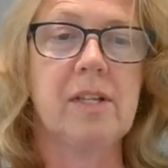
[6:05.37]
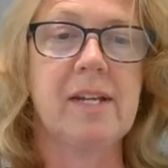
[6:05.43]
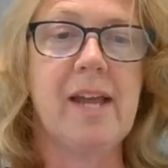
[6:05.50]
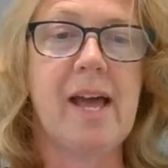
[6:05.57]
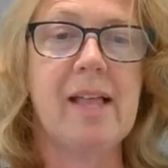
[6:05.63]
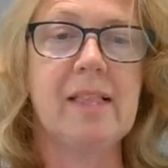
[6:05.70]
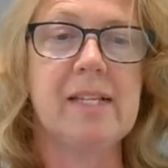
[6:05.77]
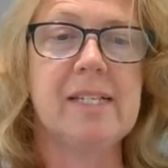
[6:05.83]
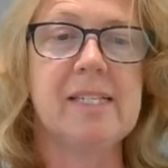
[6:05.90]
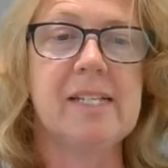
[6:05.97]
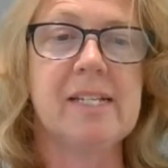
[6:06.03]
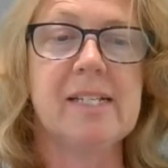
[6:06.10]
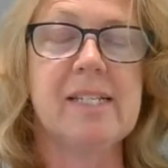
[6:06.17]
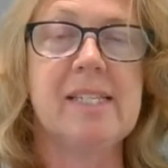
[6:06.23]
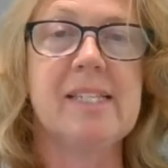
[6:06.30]

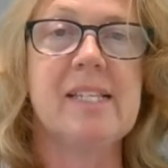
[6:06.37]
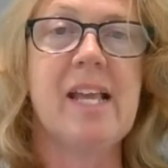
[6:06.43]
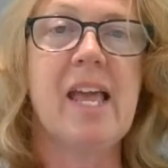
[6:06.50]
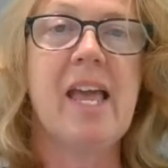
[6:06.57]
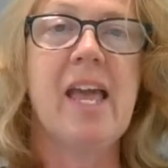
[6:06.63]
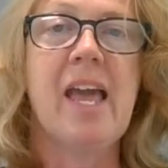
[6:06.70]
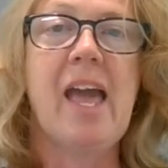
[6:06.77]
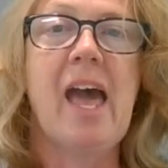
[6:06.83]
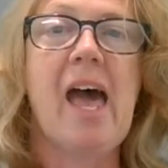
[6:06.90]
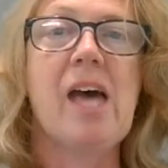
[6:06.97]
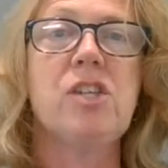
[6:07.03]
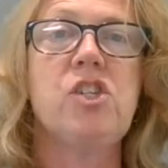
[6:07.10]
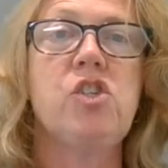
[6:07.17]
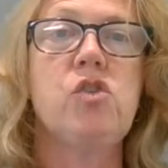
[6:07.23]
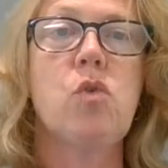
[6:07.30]
analysis,
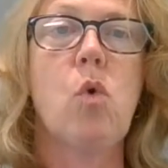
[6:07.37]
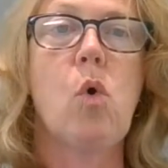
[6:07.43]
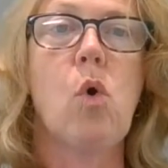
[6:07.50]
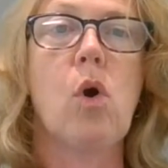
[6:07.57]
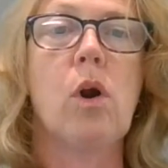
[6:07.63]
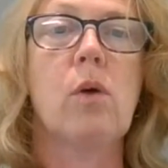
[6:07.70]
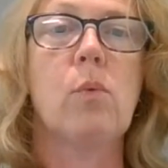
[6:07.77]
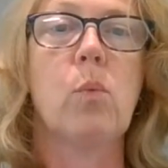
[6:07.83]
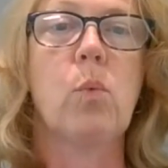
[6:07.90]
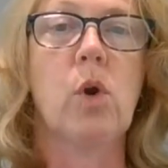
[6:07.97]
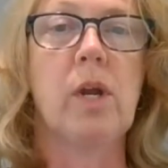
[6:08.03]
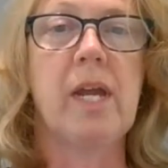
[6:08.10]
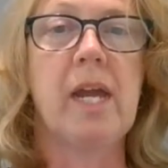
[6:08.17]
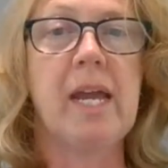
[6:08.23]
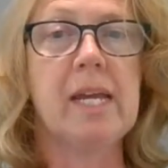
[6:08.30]
as you are
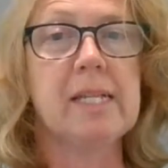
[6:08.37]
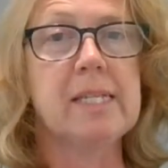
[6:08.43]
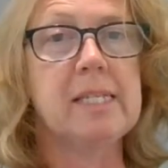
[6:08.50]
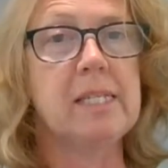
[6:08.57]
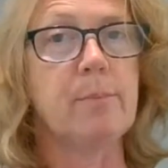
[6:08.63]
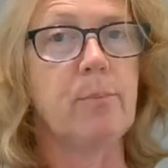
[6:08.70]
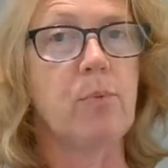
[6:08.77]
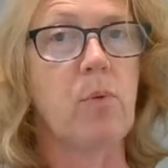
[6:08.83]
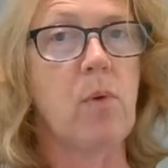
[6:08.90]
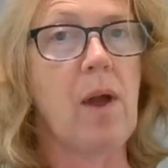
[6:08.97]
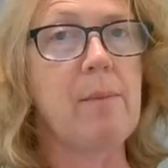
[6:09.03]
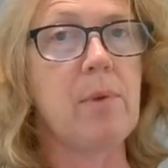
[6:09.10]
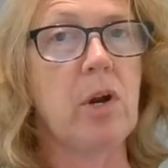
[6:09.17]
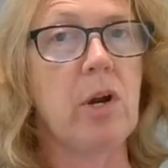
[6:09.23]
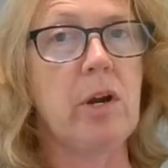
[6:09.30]
working in some
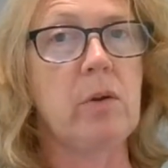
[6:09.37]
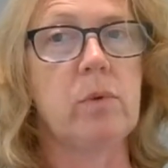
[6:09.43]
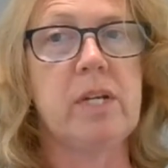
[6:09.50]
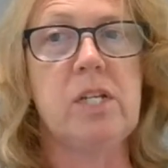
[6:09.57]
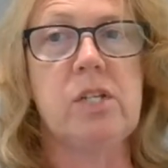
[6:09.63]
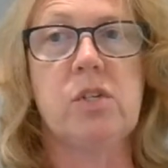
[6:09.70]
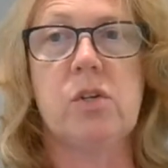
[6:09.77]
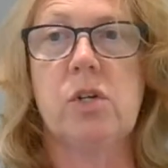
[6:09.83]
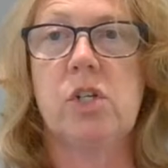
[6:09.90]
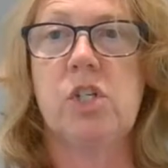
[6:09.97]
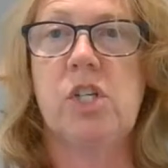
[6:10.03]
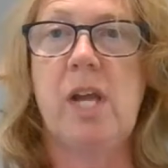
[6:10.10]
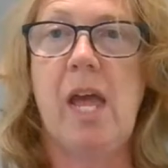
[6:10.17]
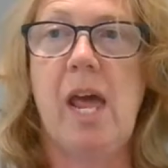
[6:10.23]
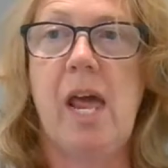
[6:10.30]
primary
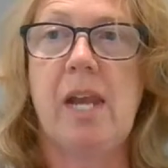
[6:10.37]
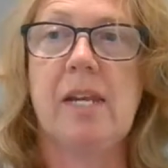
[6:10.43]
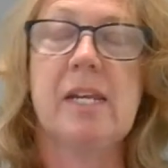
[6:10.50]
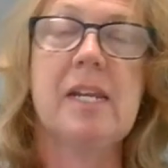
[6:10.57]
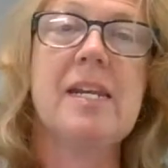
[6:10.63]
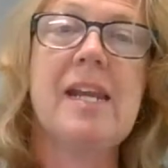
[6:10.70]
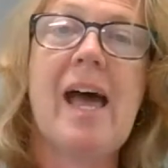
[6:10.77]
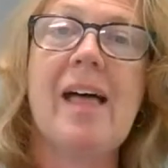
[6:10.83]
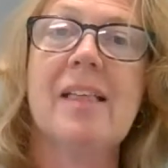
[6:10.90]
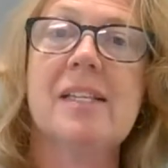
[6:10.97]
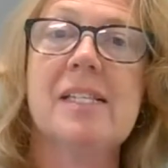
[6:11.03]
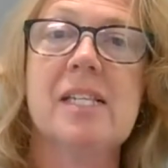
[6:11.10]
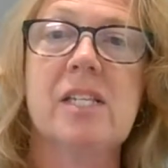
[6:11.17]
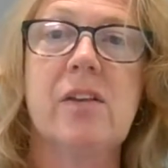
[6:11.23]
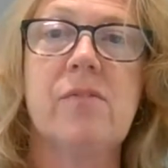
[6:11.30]
research and an
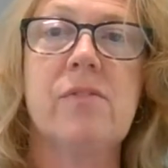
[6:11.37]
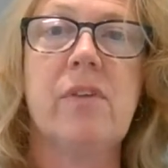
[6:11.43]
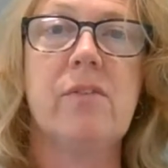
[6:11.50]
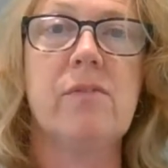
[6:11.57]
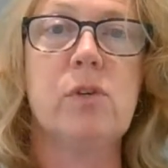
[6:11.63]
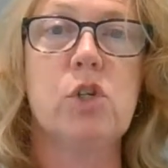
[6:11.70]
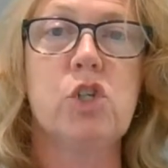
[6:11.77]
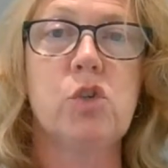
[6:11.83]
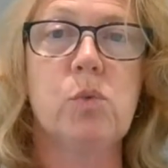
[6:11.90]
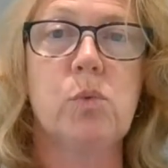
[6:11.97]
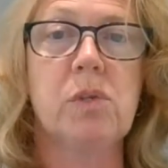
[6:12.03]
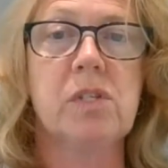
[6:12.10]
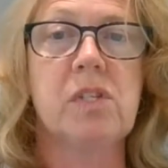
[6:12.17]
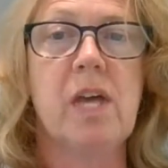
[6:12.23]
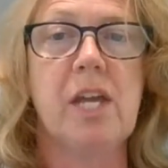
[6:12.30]
analysis of the
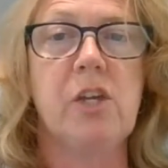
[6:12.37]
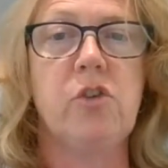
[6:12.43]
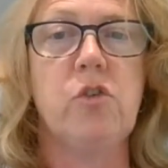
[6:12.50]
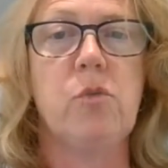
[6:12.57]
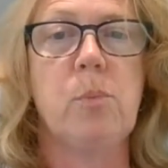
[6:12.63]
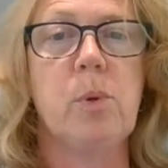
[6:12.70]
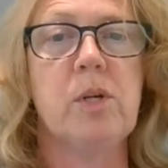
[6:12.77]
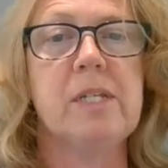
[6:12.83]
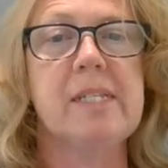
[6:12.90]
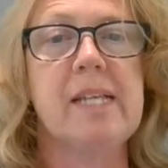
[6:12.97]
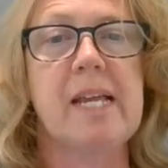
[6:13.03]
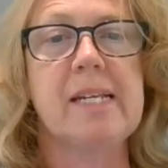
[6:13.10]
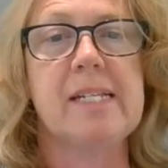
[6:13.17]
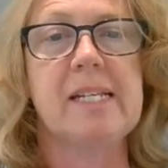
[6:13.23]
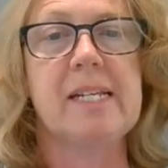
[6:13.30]
visuals that you've
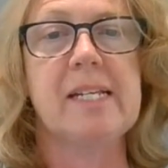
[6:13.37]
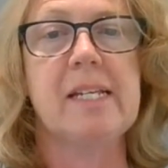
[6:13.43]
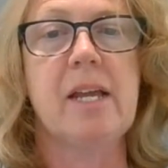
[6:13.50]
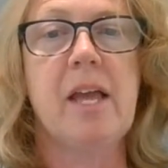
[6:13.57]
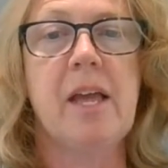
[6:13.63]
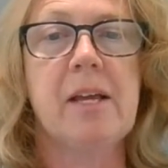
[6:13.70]
presented.